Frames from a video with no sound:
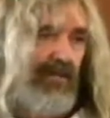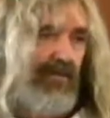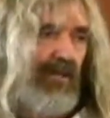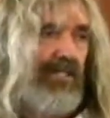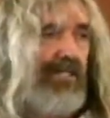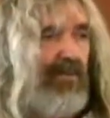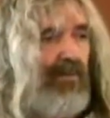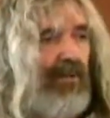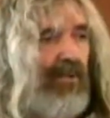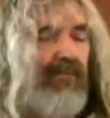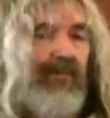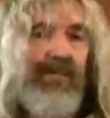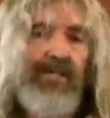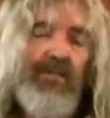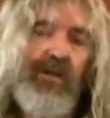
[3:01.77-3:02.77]
Arrested
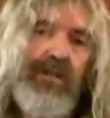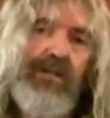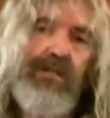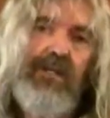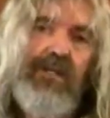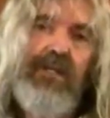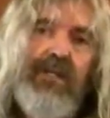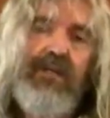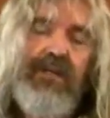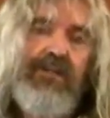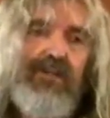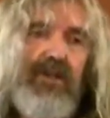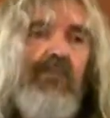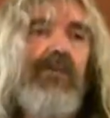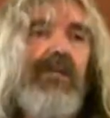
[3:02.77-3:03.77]
bereavement is when
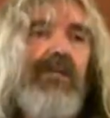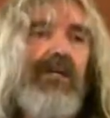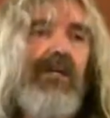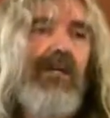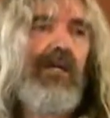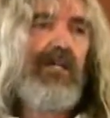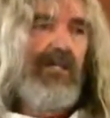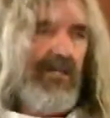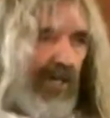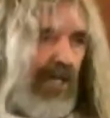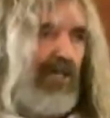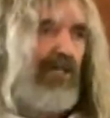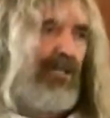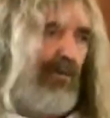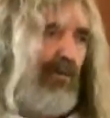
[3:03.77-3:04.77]
somebody has
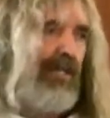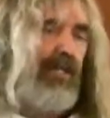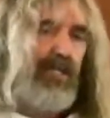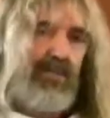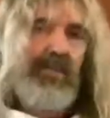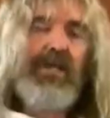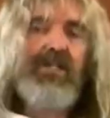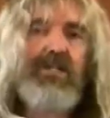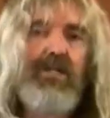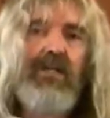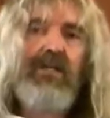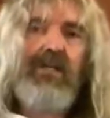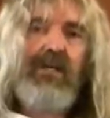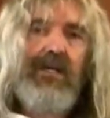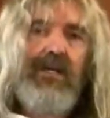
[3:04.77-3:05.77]
lost somebody
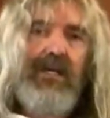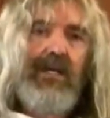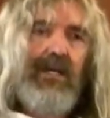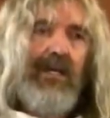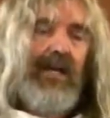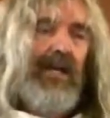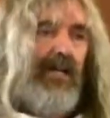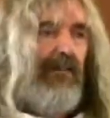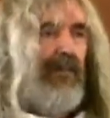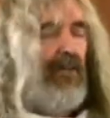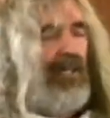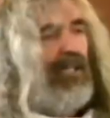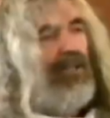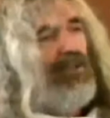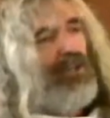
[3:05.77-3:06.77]
special and they're
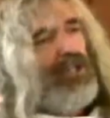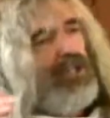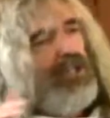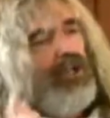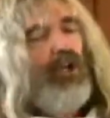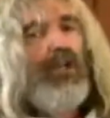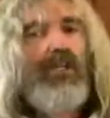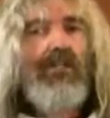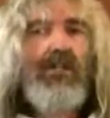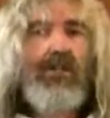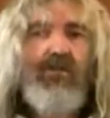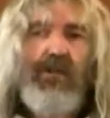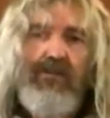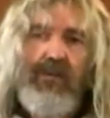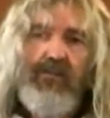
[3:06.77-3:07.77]
either stuck in the
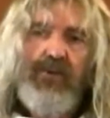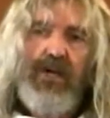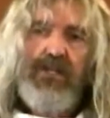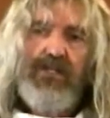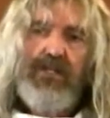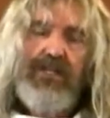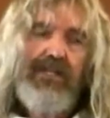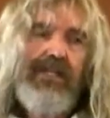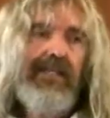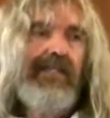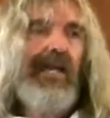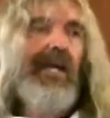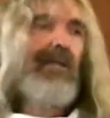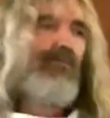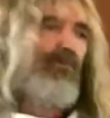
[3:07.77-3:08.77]
grieving process and they
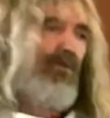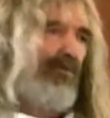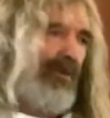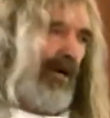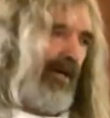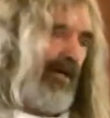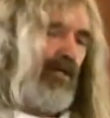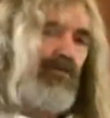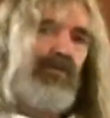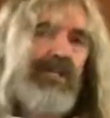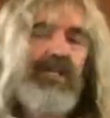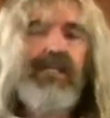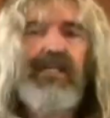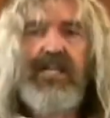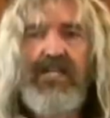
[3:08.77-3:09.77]
can't move on and
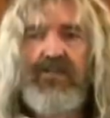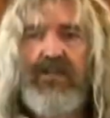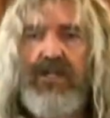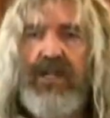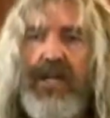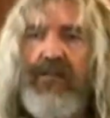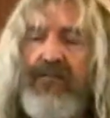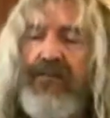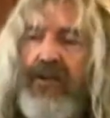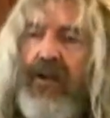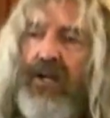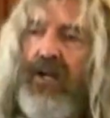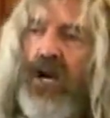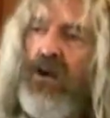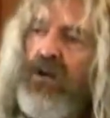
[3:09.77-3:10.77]
re-engage with life,
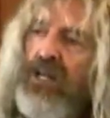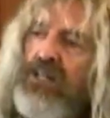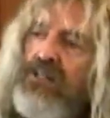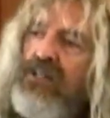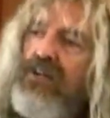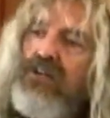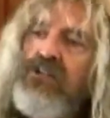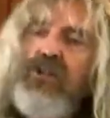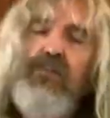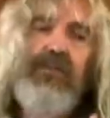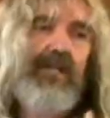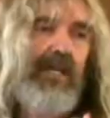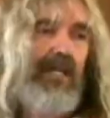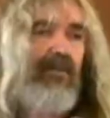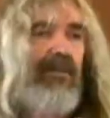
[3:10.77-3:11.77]
or else there's some
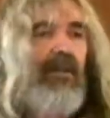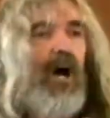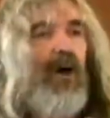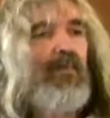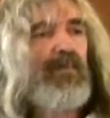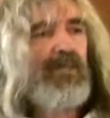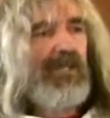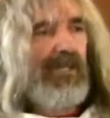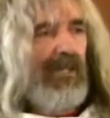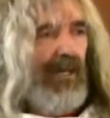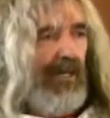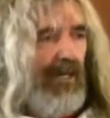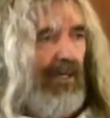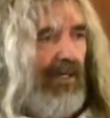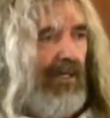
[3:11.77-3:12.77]
kind of an
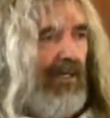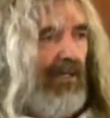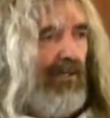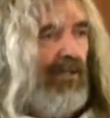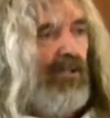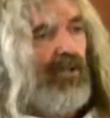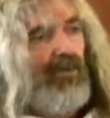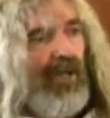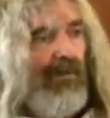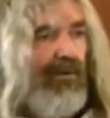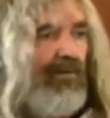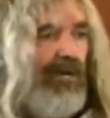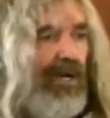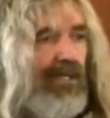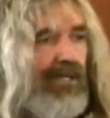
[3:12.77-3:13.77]
obstacle to the grieving
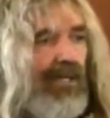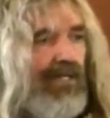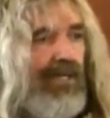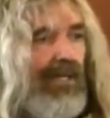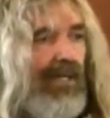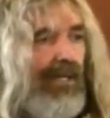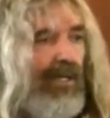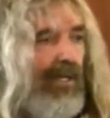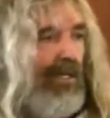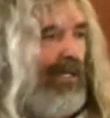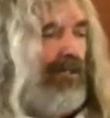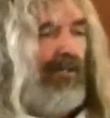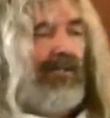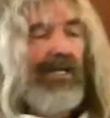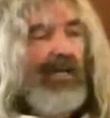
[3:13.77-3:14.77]
process and
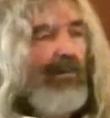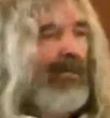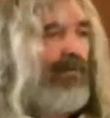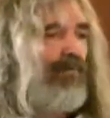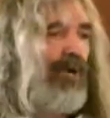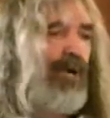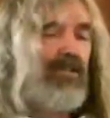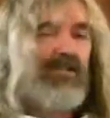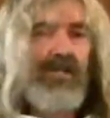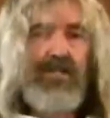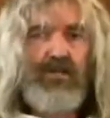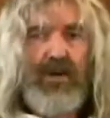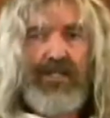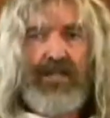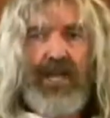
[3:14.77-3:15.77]
they're not able to
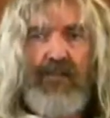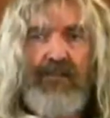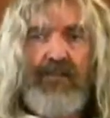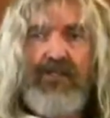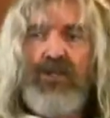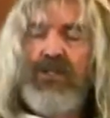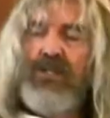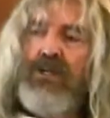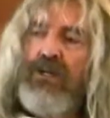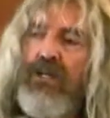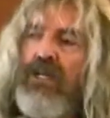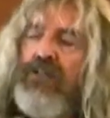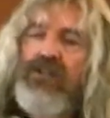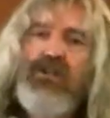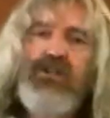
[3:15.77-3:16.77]
process what's happened, so
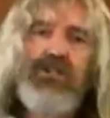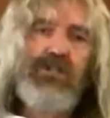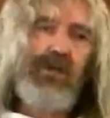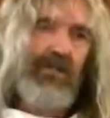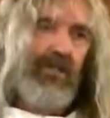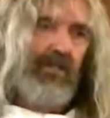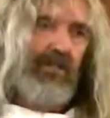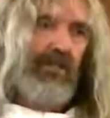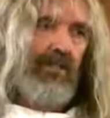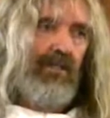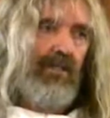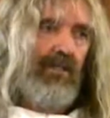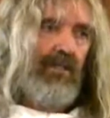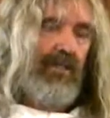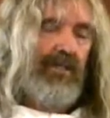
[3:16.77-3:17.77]
they're stuck.
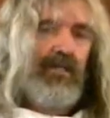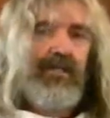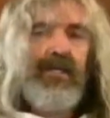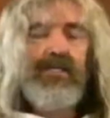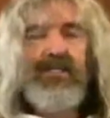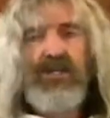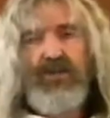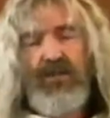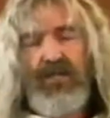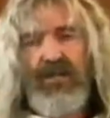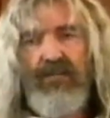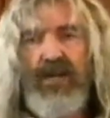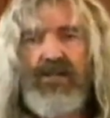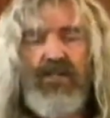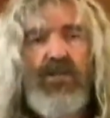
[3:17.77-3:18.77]
And it leads, as you can
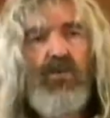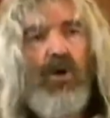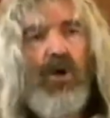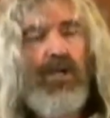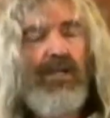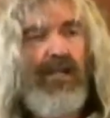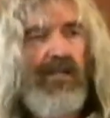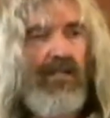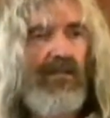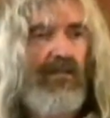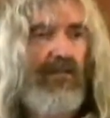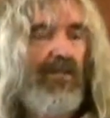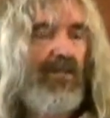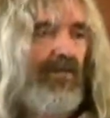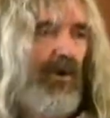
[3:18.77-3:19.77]
imagine, to all kinds of
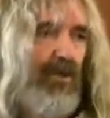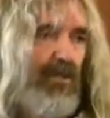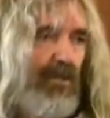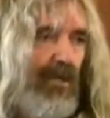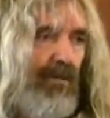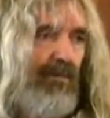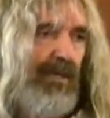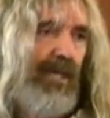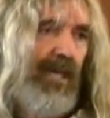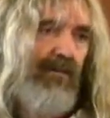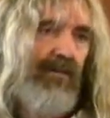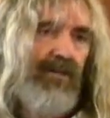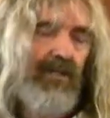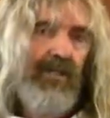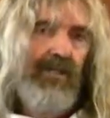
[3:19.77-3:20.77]
dysfunctional
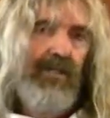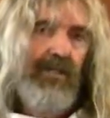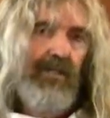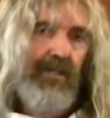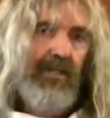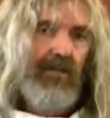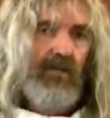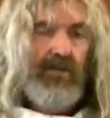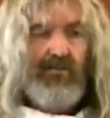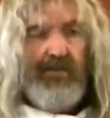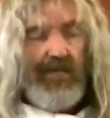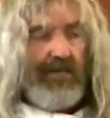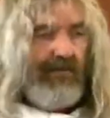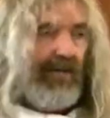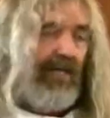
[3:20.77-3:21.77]
behavior. It looks
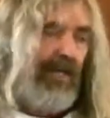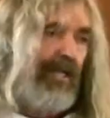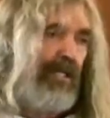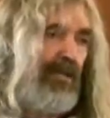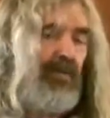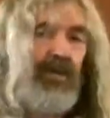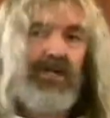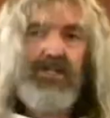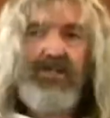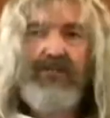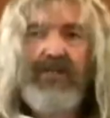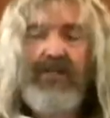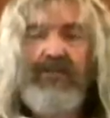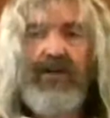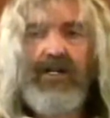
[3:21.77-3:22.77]
very, very like depression
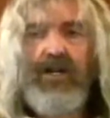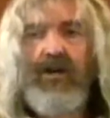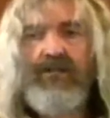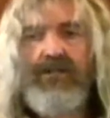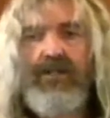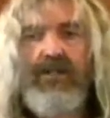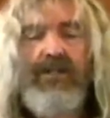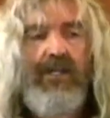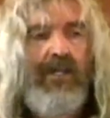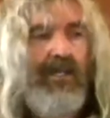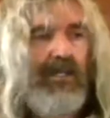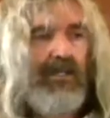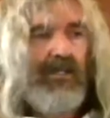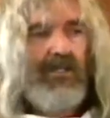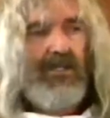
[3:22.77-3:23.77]
very, very often.
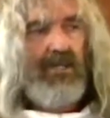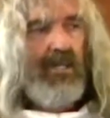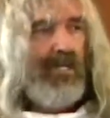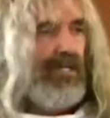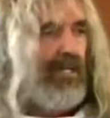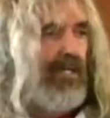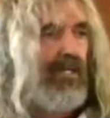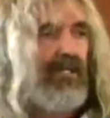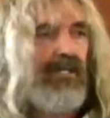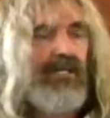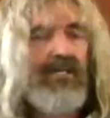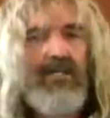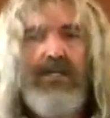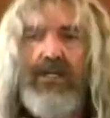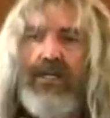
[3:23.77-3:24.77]
There's
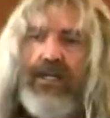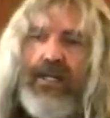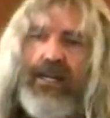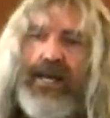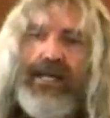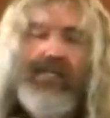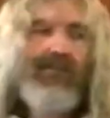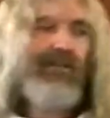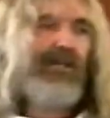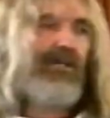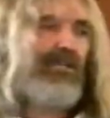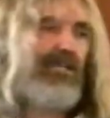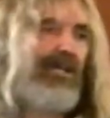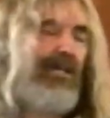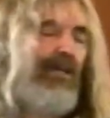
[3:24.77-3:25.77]
listlessness and lack of
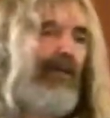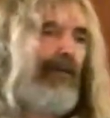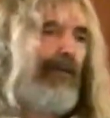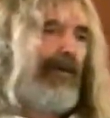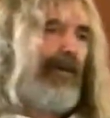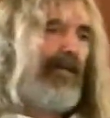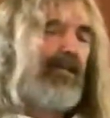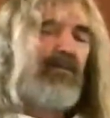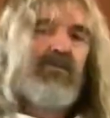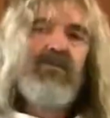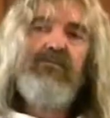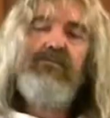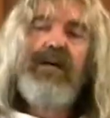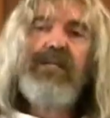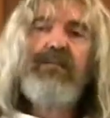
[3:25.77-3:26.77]
energy, and it comes
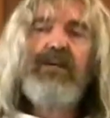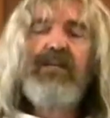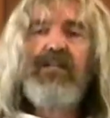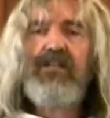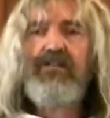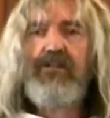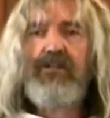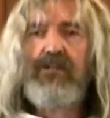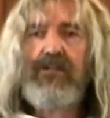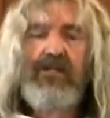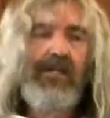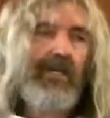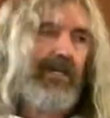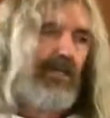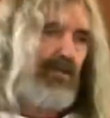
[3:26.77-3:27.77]
from many, many different
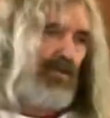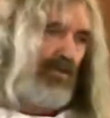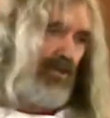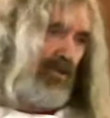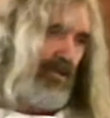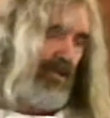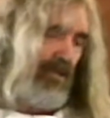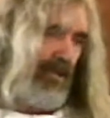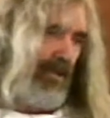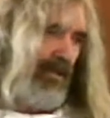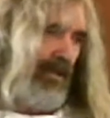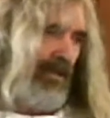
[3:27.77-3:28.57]
kind of sources.